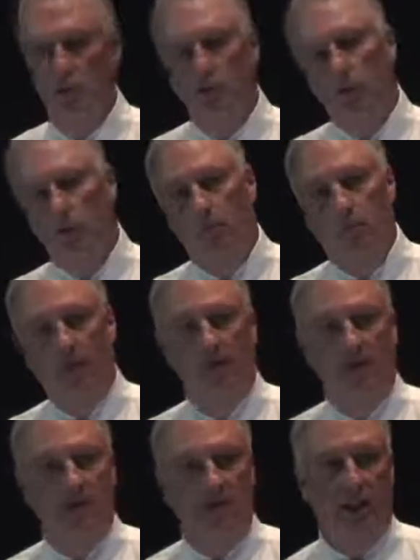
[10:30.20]
Well,
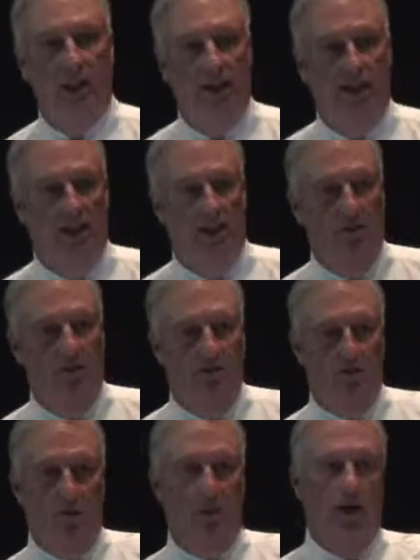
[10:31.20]
previously with the
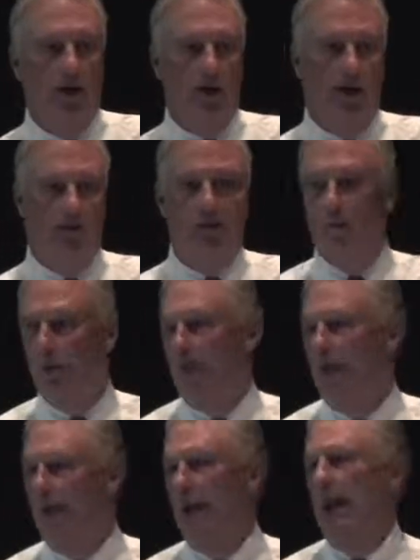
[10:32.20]
inventory,
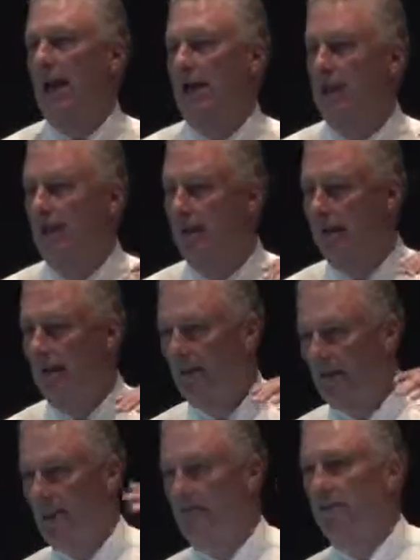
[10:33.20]
everybody had
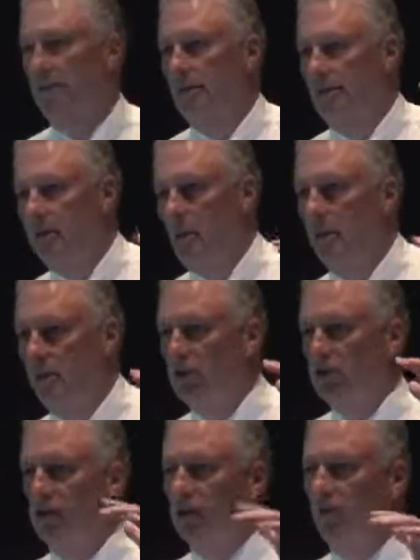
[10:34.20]
a couple
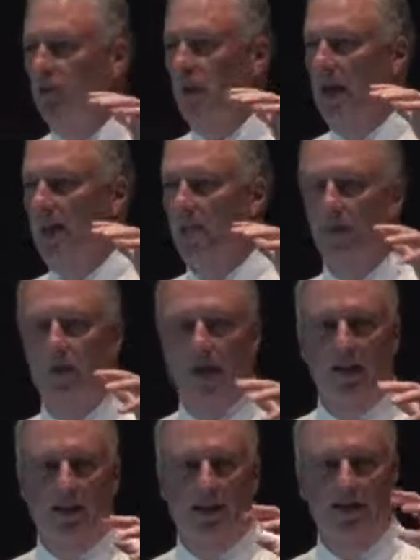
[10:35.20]
sheets of paper
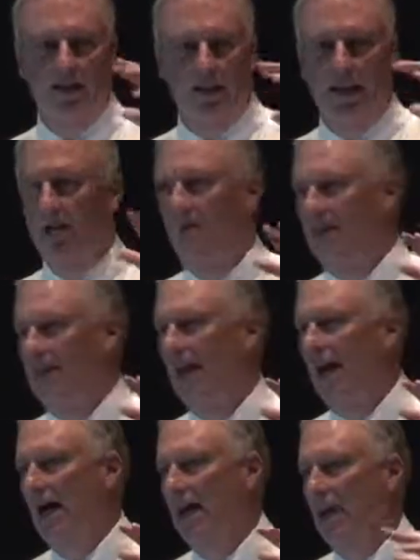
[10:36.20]
that listed every
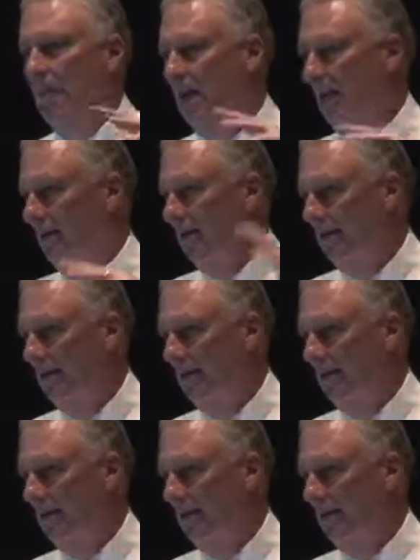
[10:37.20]
document.